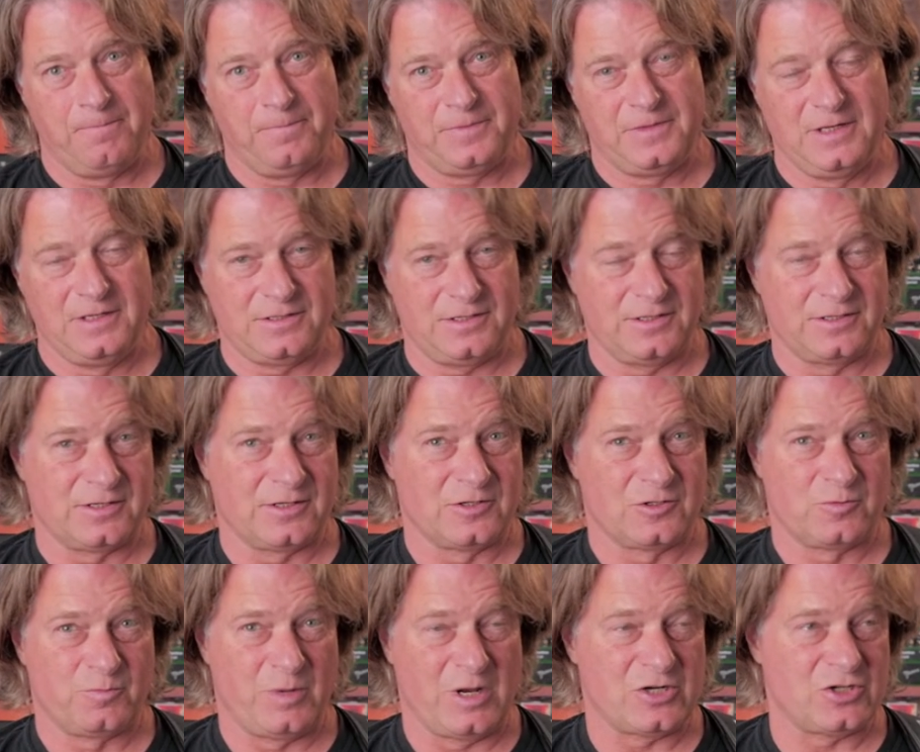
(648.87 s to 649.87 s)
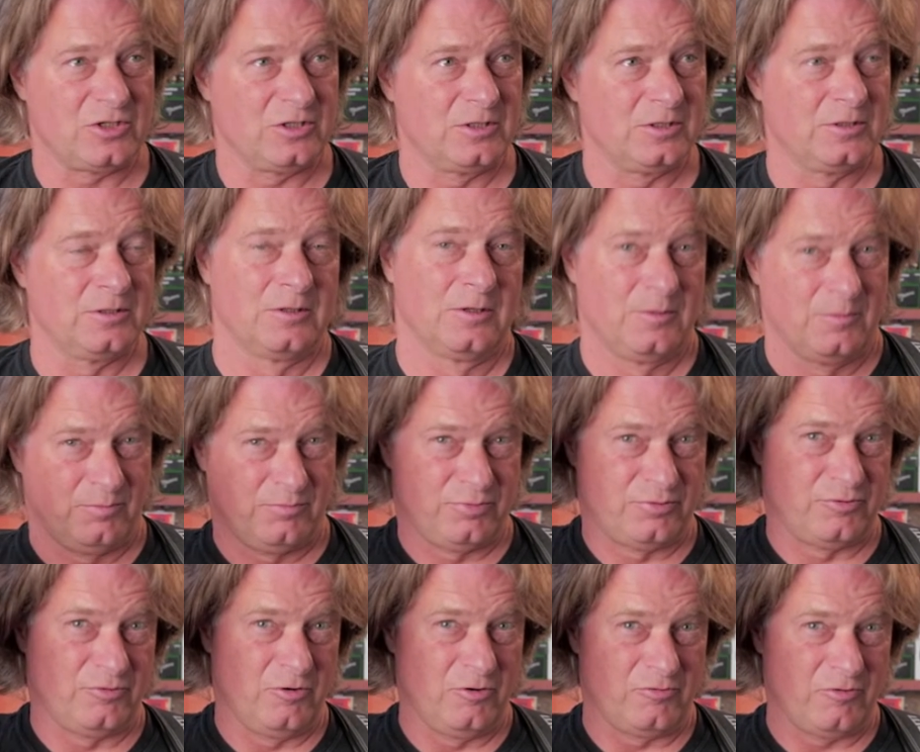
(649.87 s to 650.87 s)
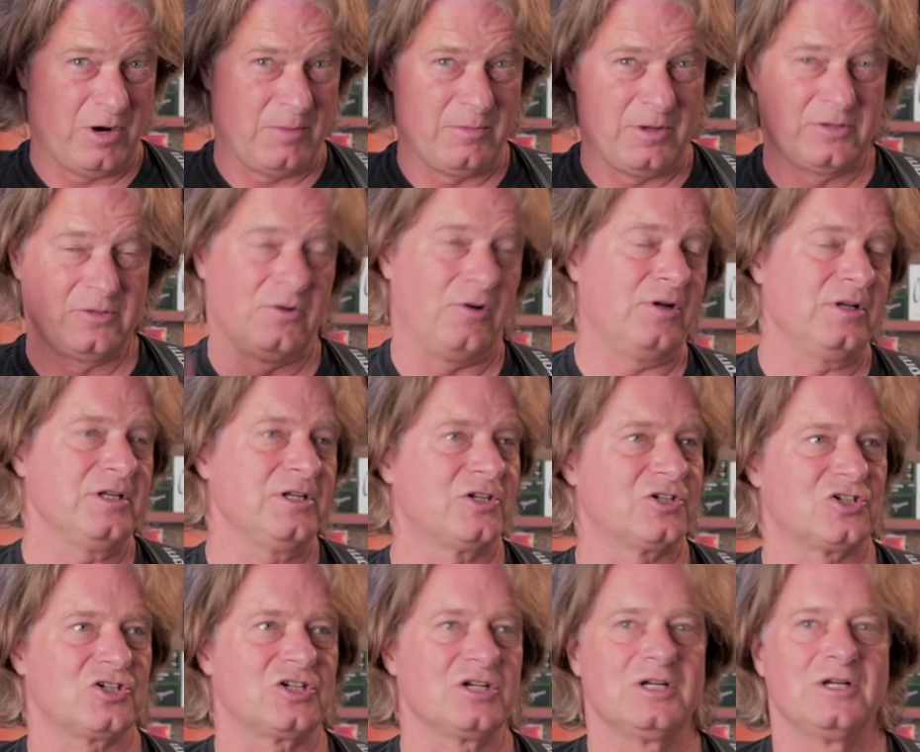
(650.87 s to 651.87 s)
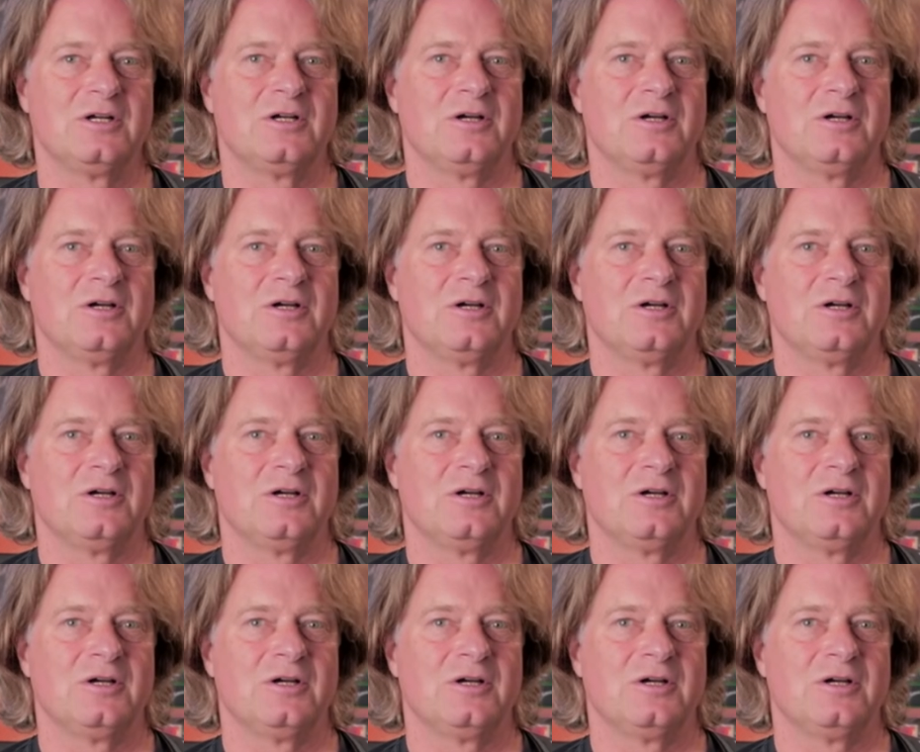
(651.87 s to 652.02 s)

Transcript: this is a special programmer knowledge